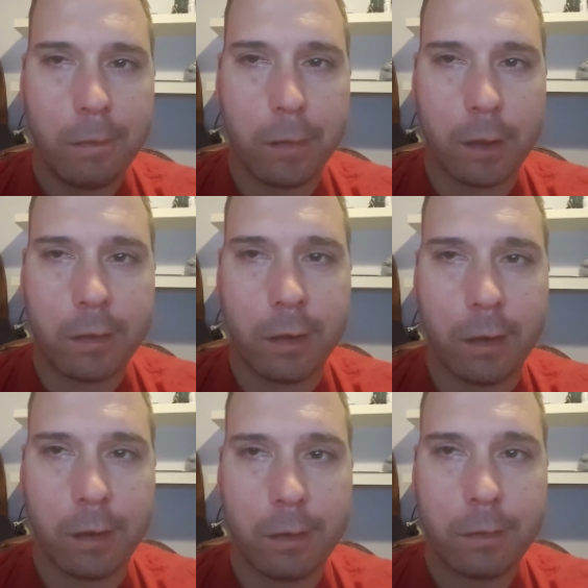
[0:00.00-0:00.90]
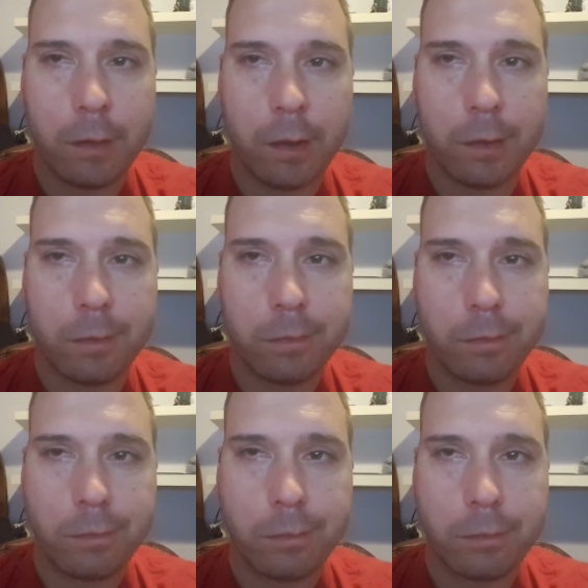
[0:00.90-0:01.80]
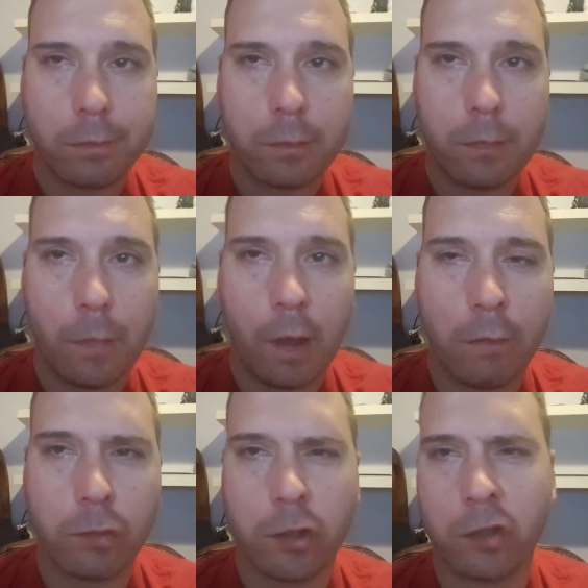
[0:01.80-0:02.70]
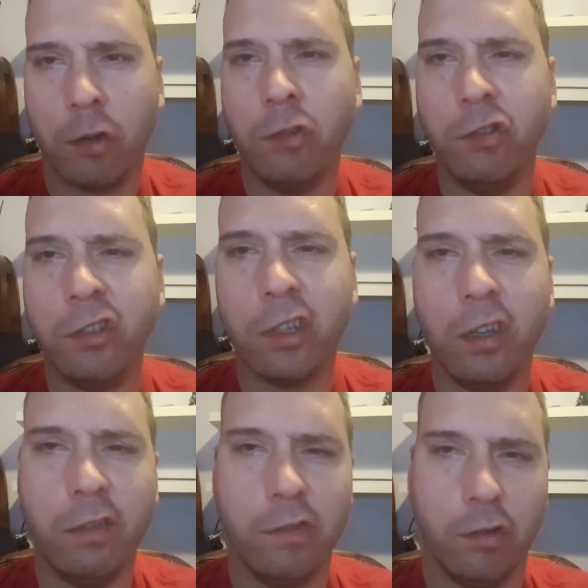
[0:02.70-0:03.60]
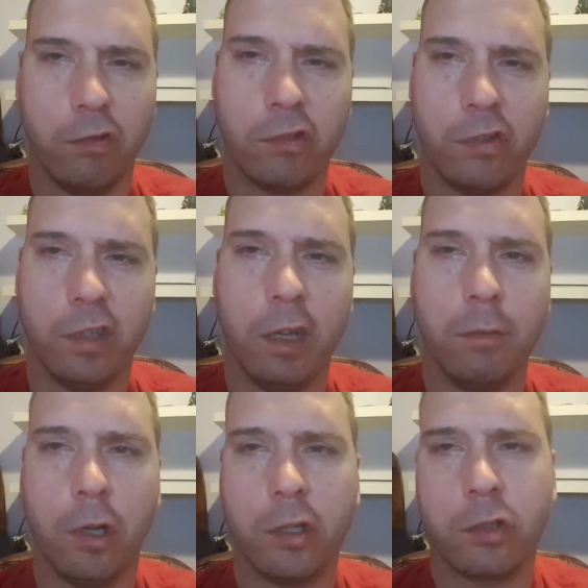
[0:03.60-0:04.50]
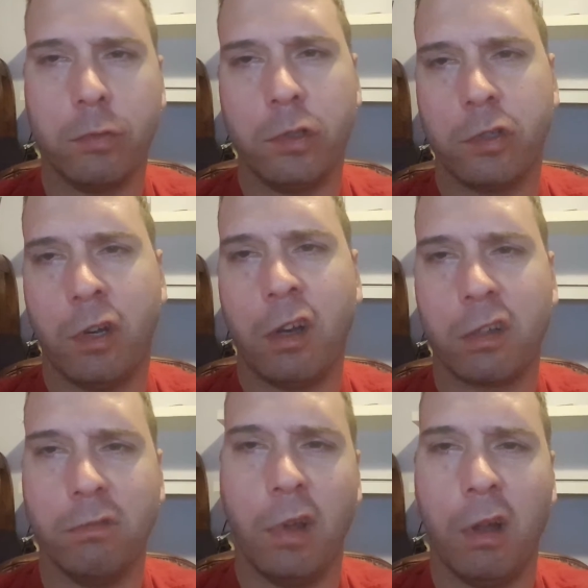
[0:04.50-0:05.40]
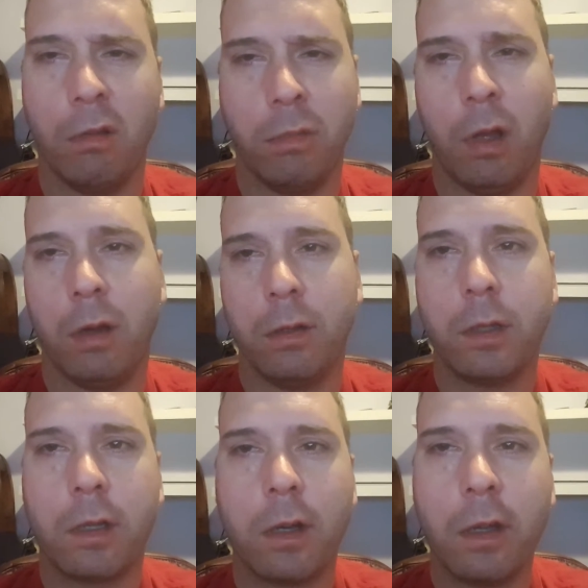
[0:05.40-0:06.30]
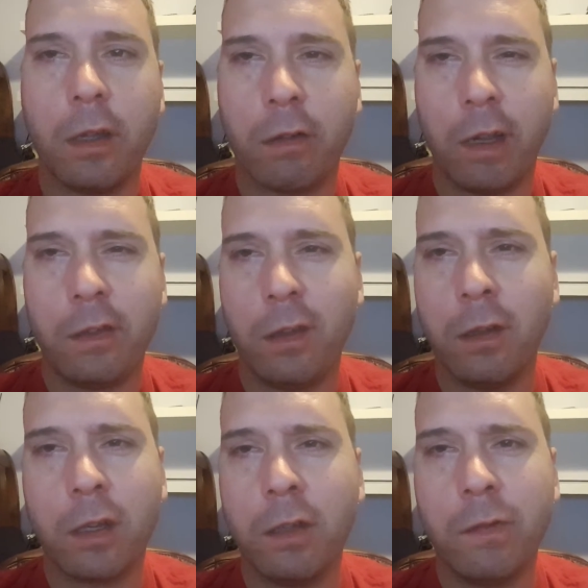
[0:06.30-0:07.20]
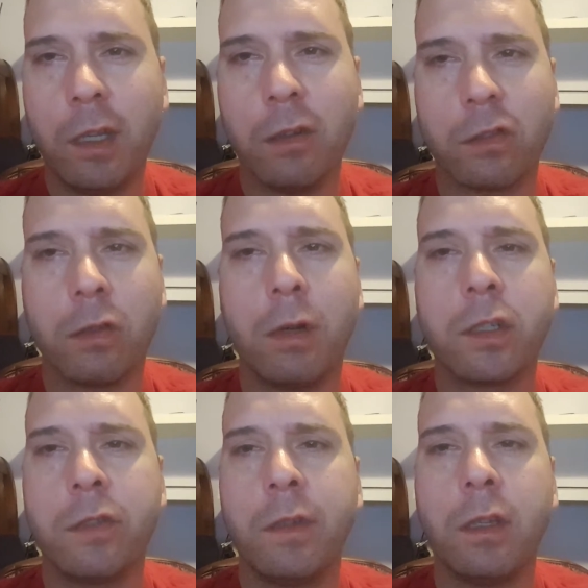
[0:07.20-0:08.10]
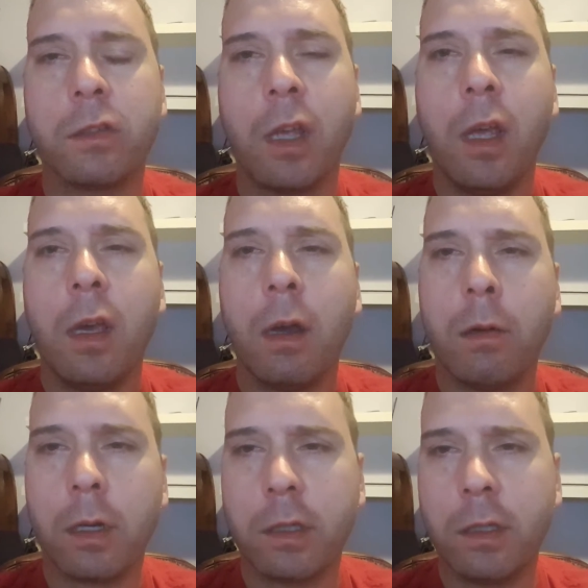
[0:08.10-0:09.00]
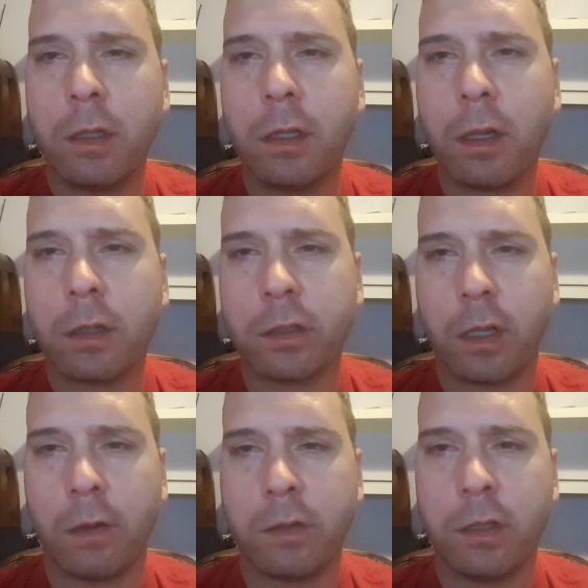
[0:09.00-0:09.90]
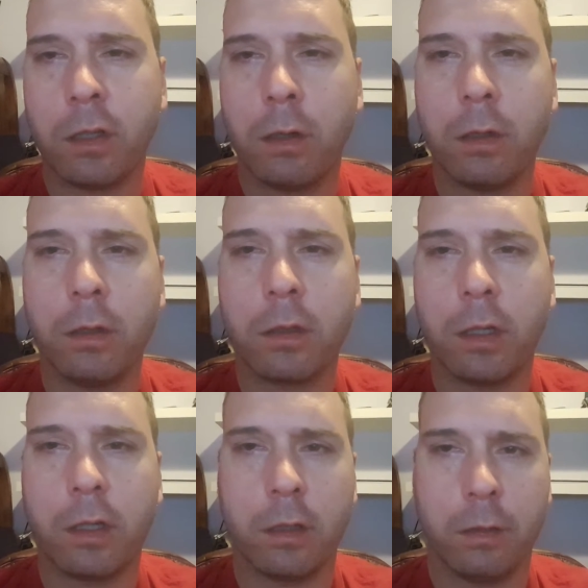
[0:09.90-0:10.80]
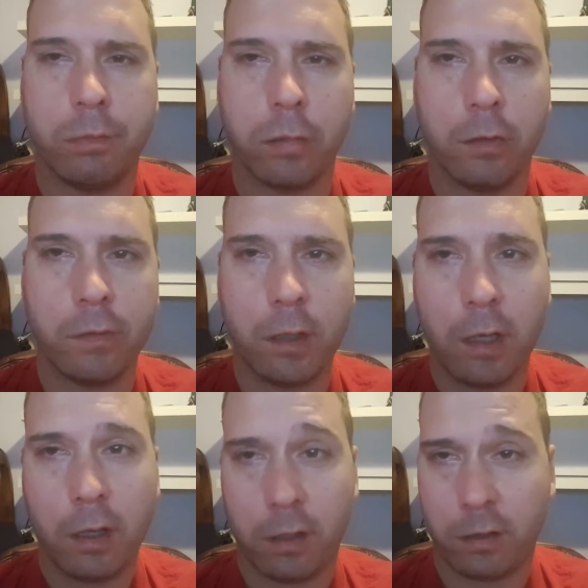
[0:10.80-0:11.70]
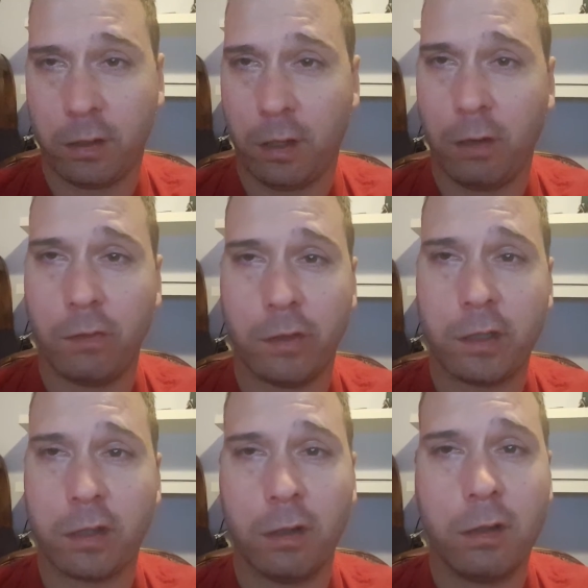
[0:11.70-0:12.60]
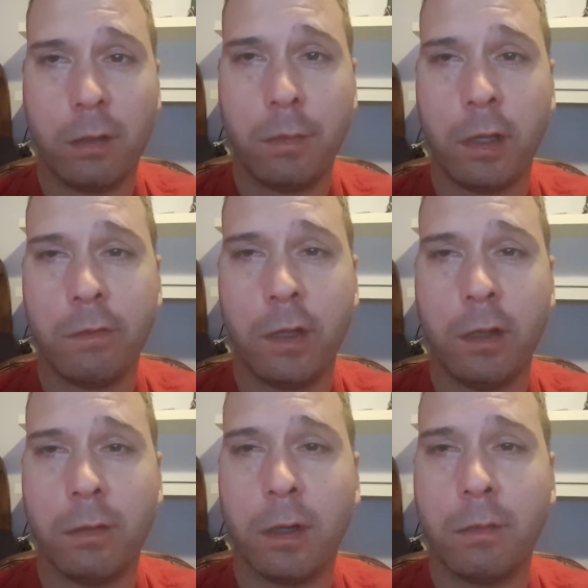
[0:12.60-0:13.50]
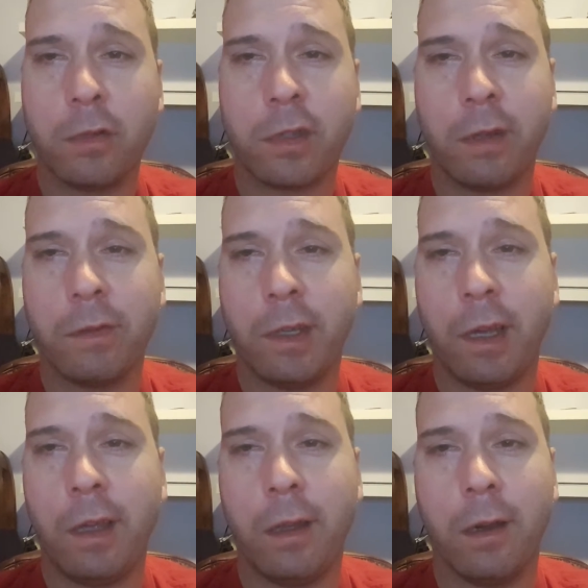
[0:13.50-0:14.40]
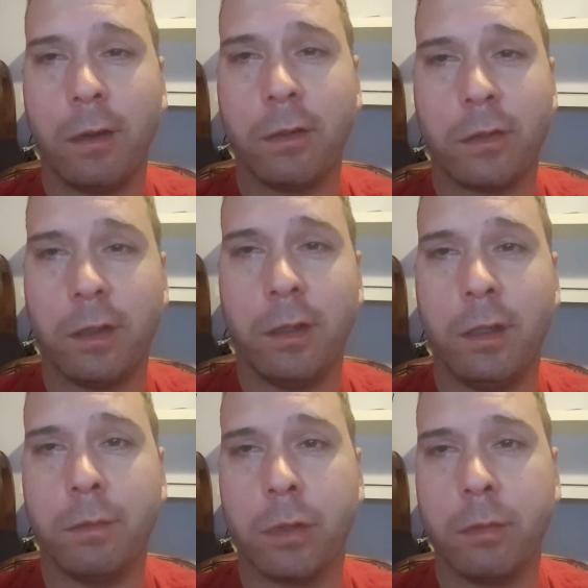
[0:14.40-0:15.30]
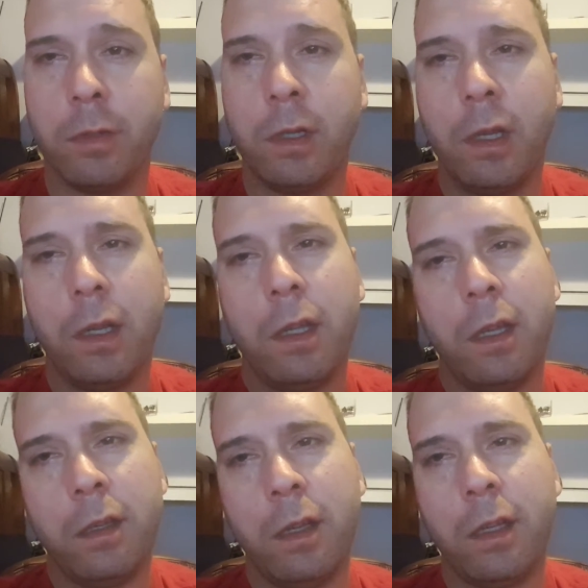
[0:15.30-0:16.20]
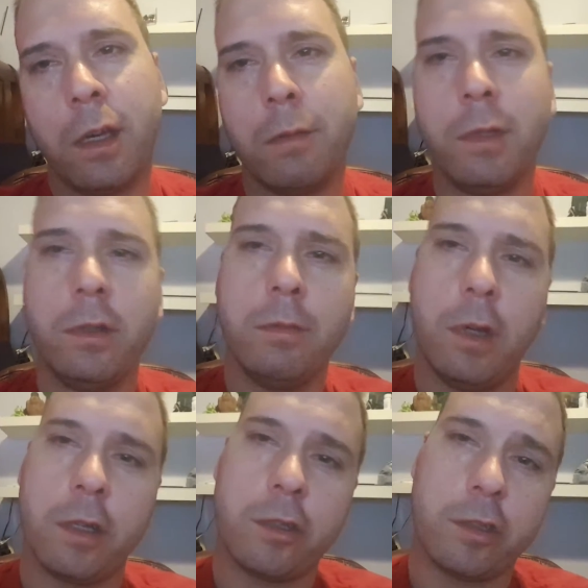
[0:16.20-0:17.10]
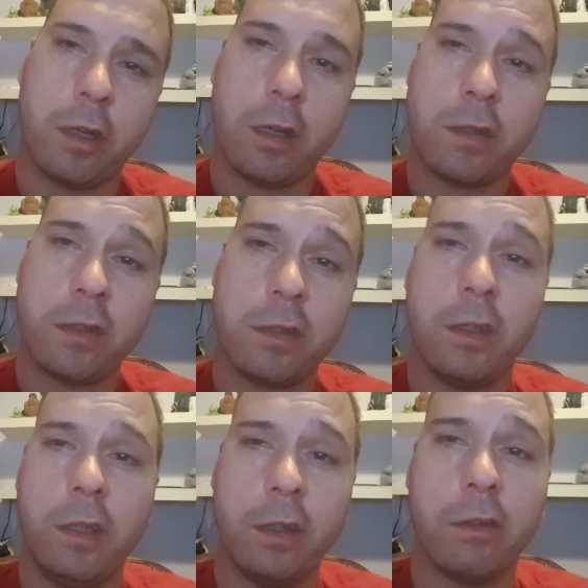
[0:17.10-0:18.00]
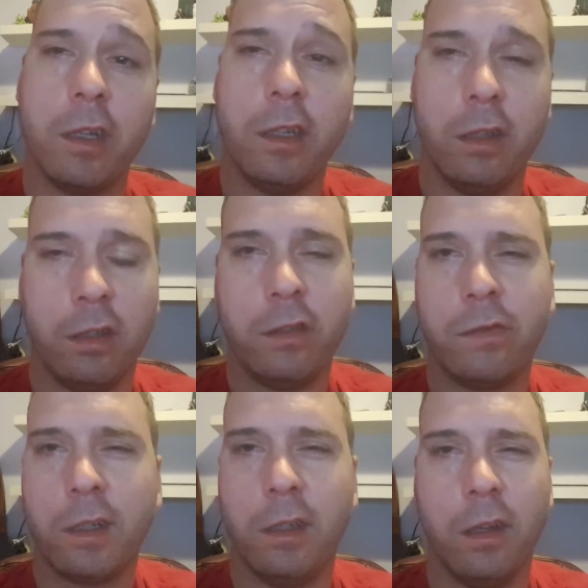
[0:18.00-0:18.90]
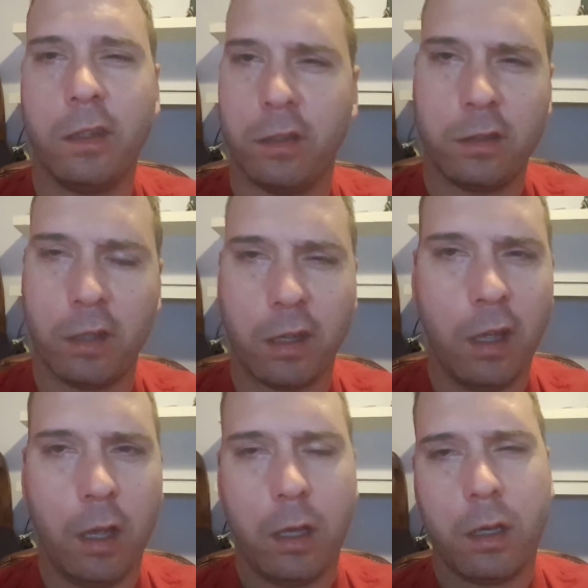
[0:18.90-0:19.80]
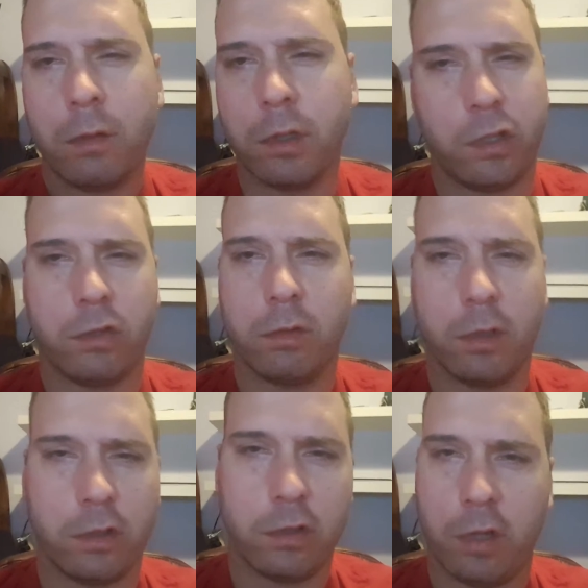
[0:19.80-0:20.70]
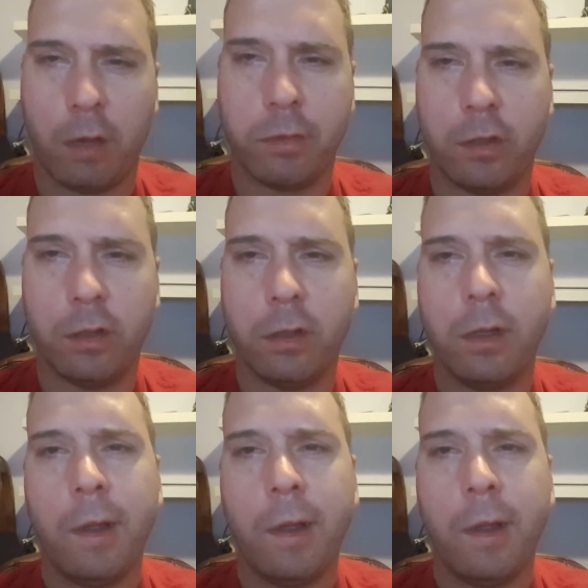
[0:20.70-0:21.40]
But, yeah. Everyone says, oh, you can't even notice it that much when you're talking, blah, blah. Like, are you crazy? Look at the videos. Go watch the videos. I walked into the doctor's office. He said, oh, you look like you're improving. I said, I don't think so. I make a video almost every day, and I don't see any improvement. And then he got me to do my exercises, and he agreed. And he's very nice. He's like, I'm really sorry this has happened to you.